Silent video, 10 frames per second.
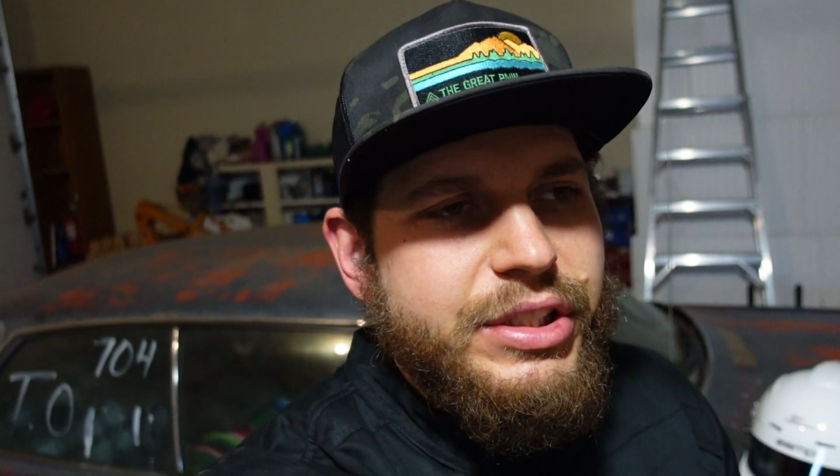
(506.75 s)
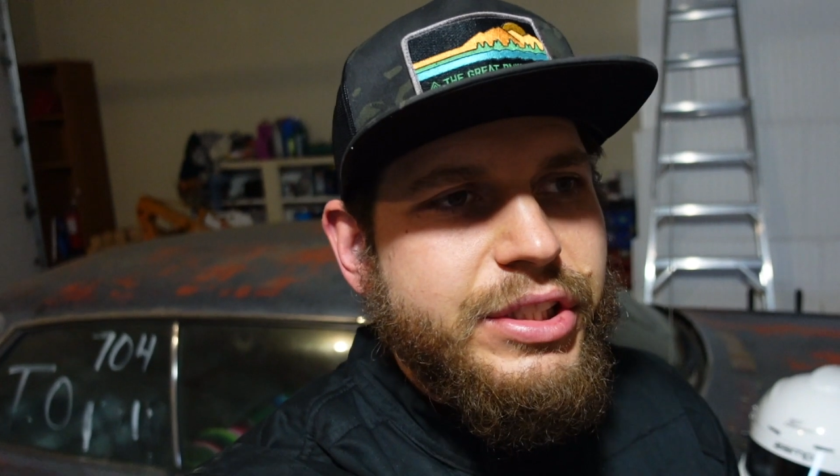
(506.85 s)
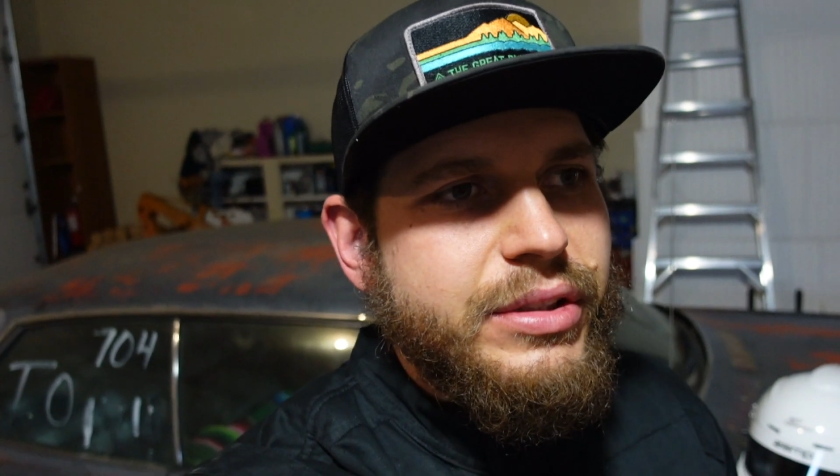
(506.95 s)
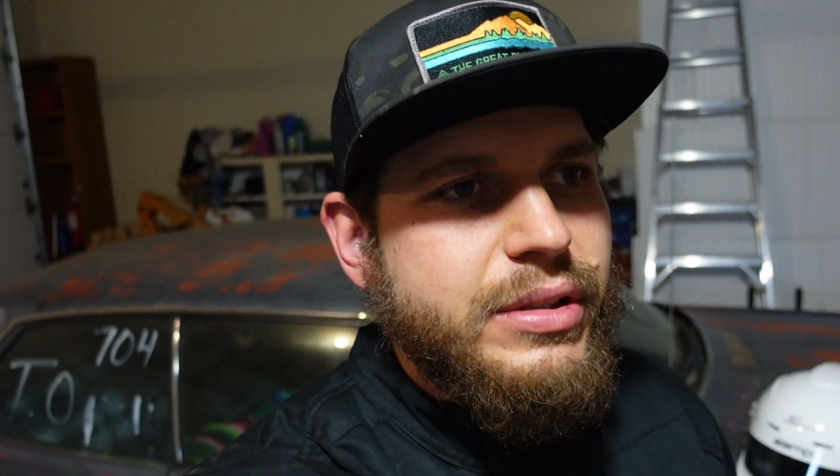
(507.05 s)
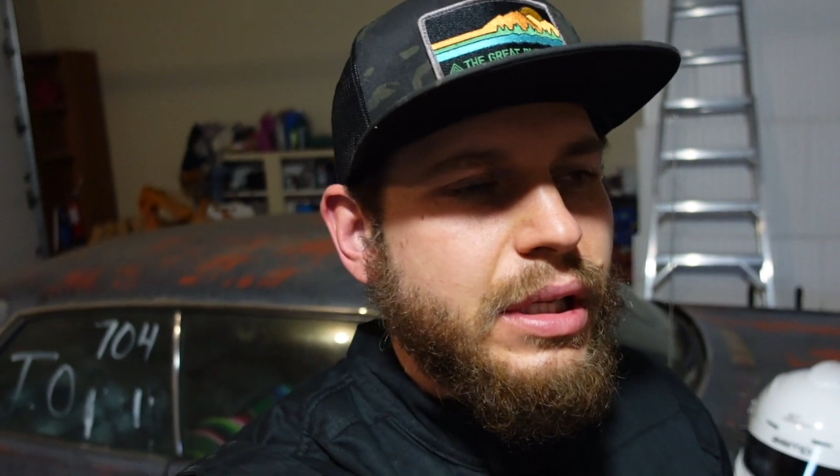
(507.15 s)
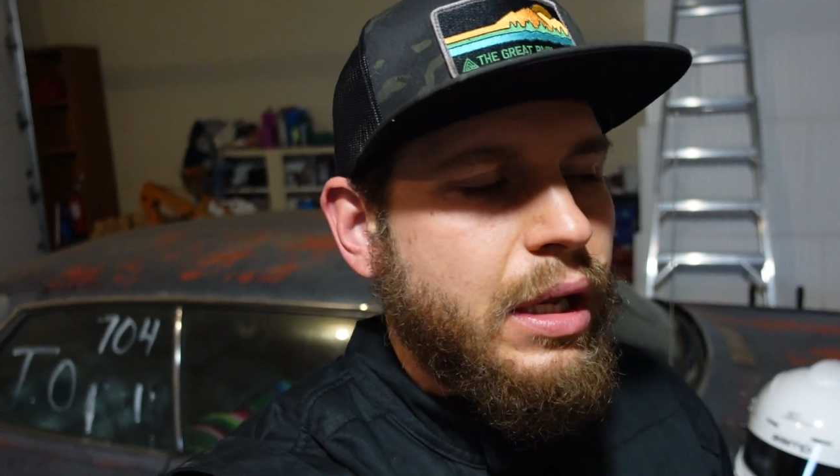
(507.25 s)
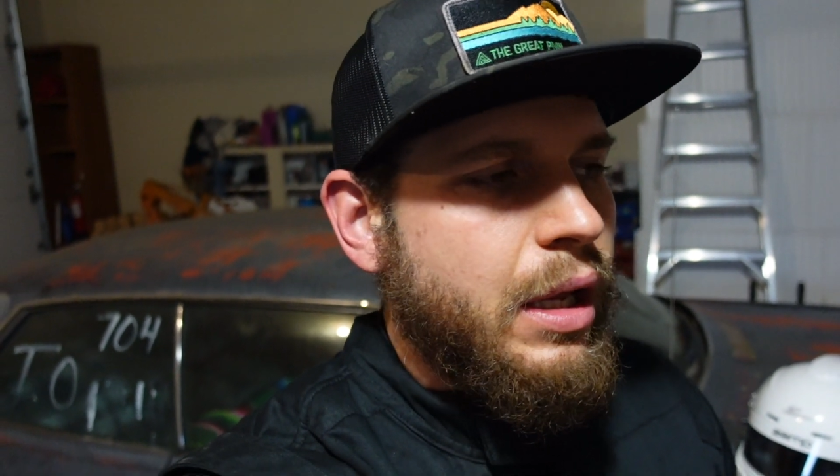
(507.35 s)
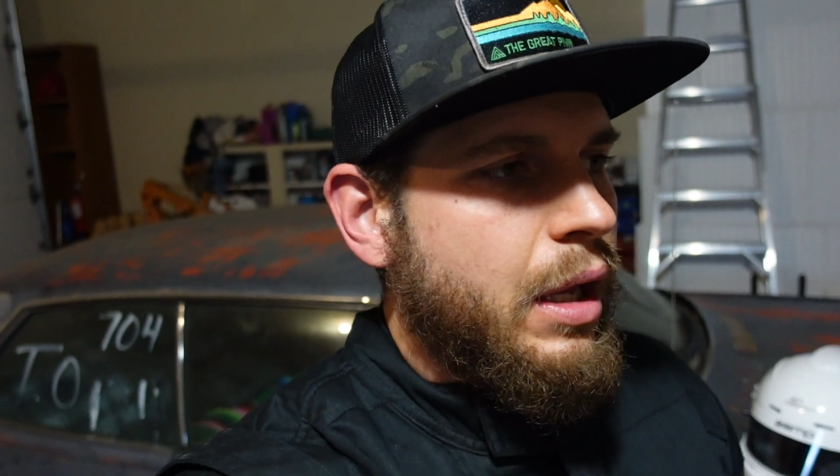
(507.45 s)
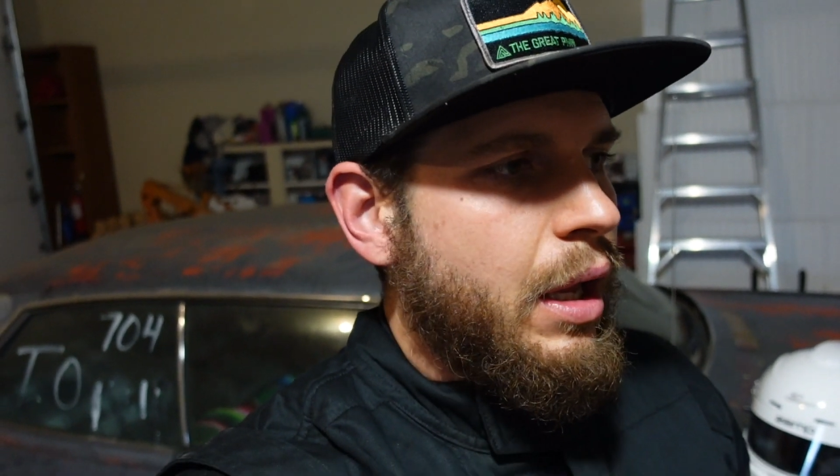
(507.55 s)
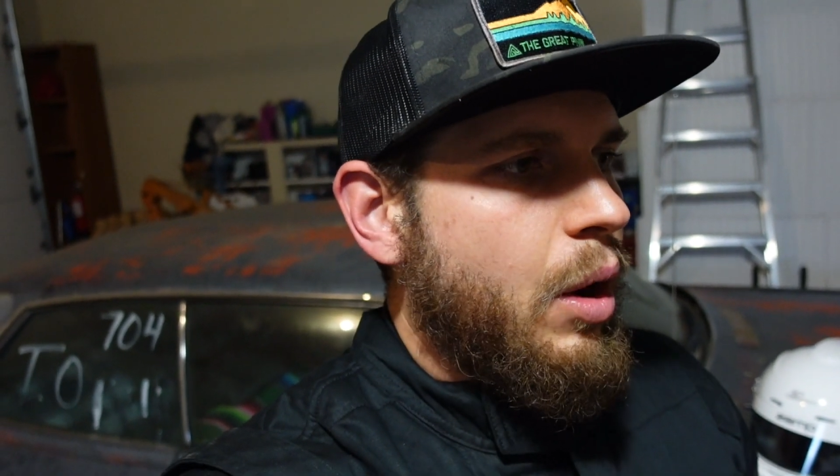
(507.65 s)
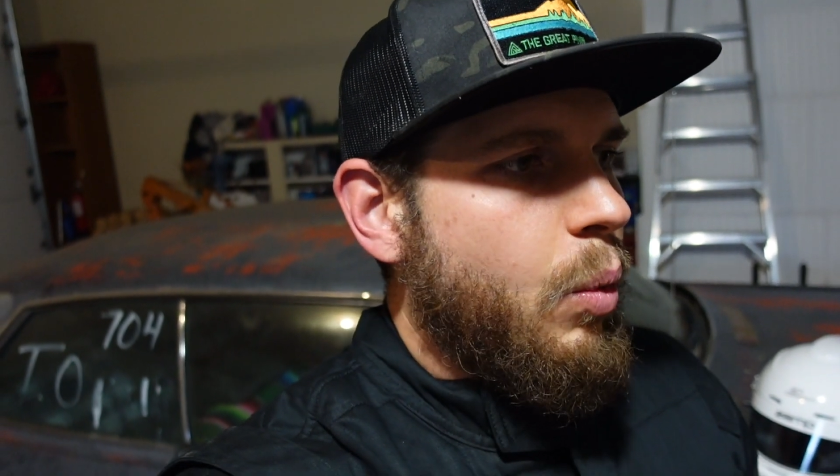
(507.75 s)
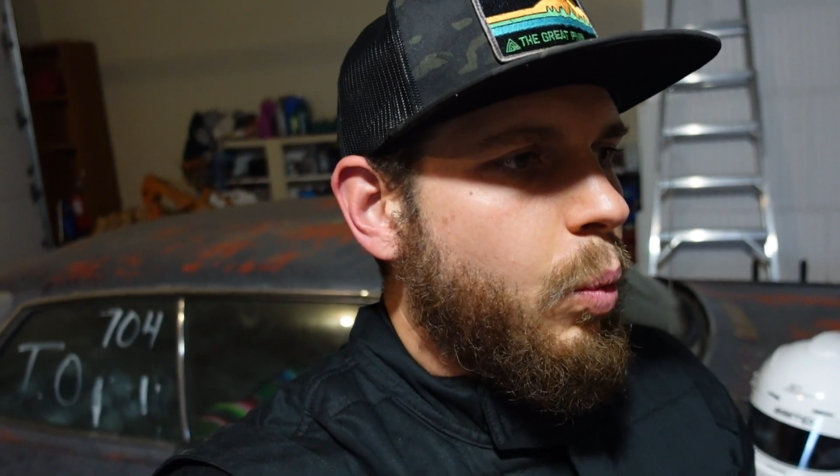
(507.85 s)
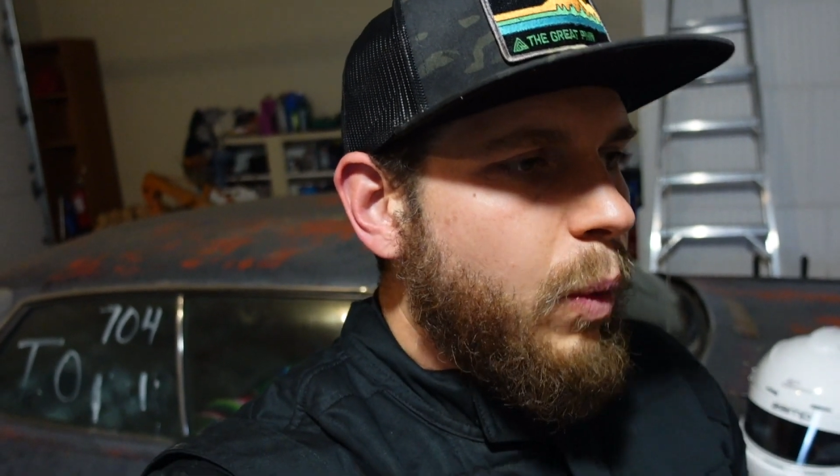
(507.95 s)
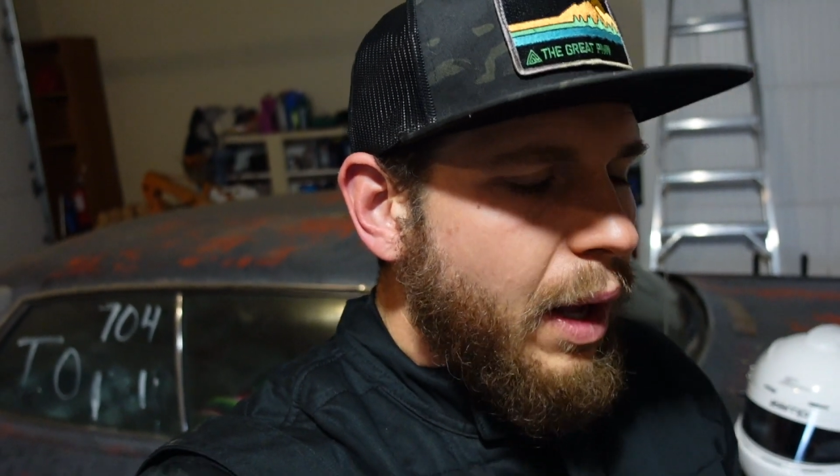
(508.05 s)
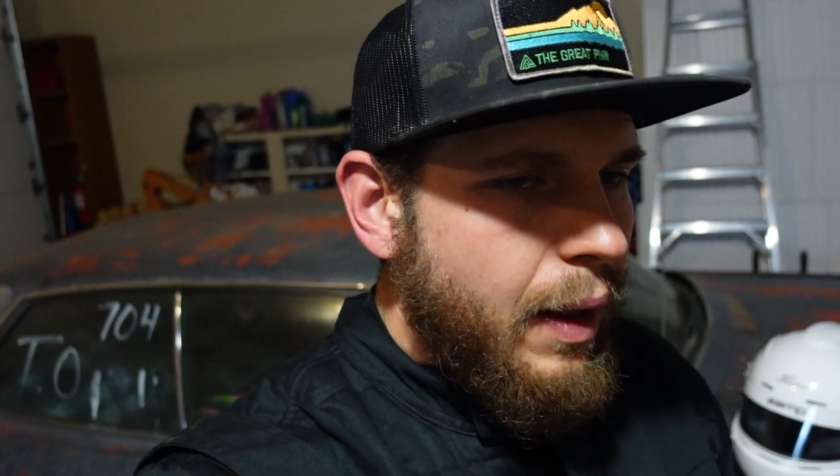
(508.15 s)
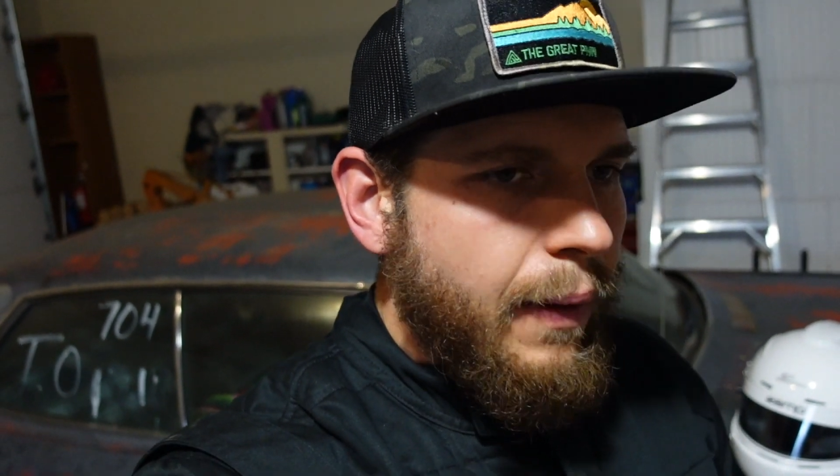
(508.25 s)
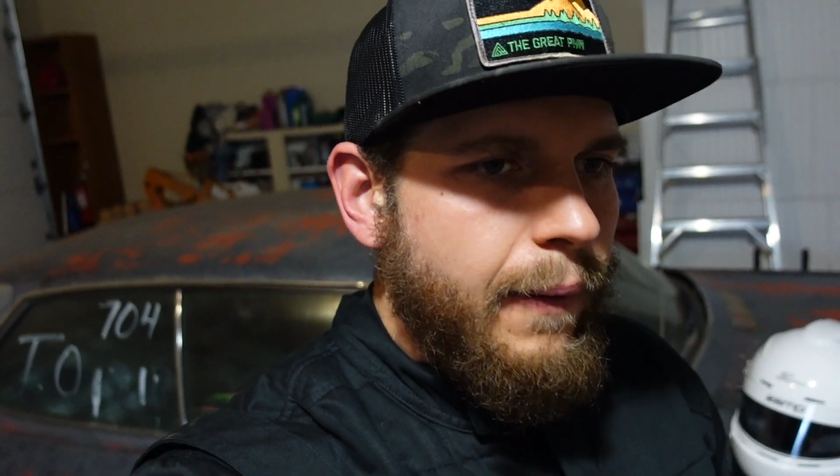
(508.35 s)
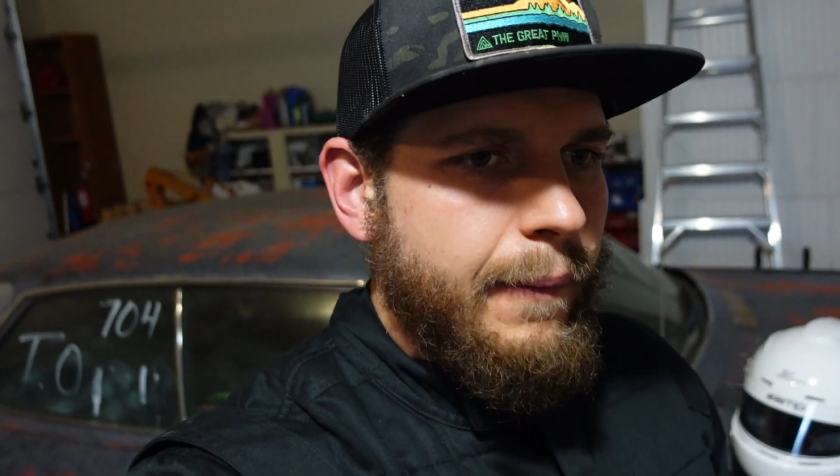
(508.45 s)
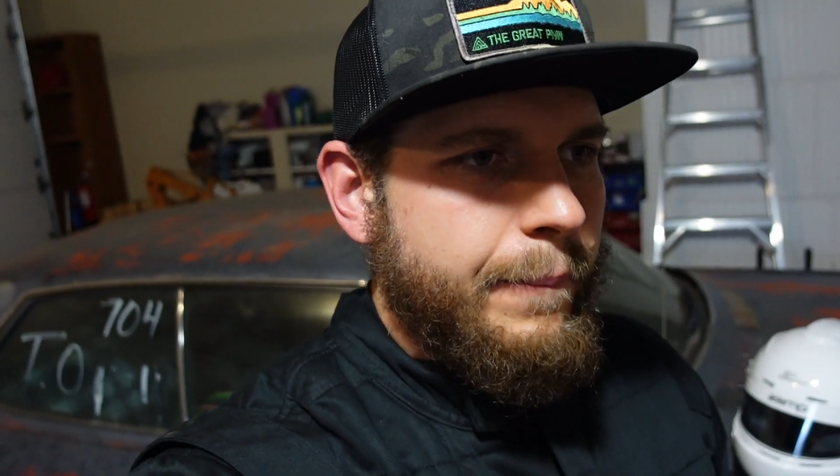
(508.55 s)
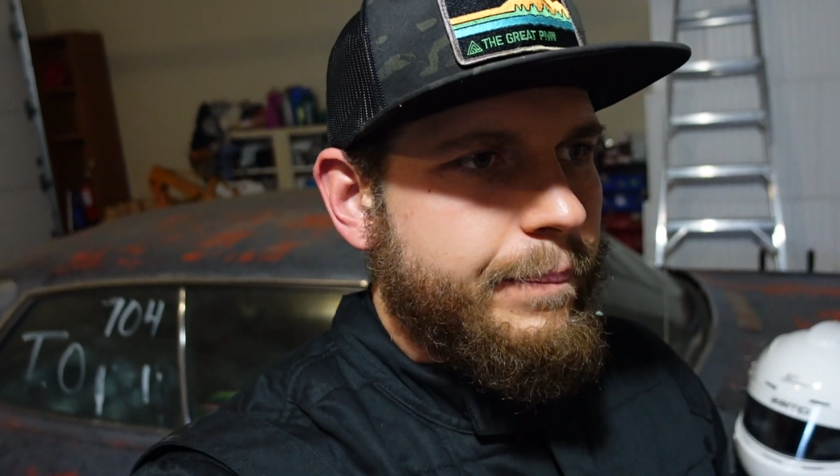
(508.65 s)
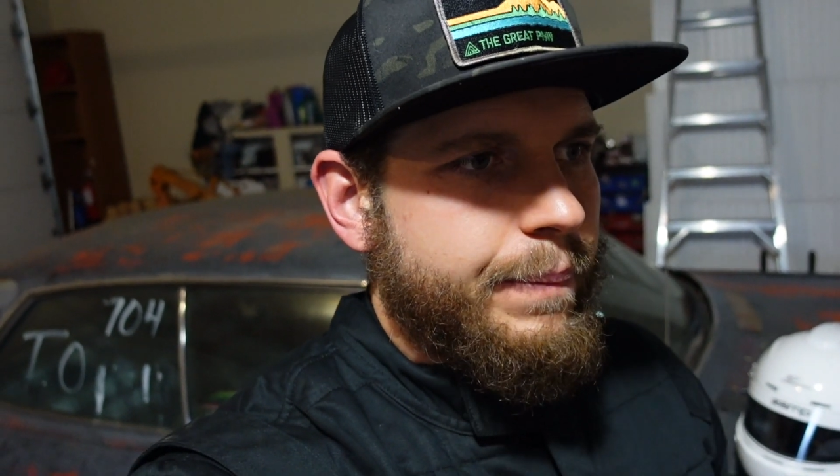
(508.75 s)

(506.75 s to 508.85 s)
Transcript: shoes. Well,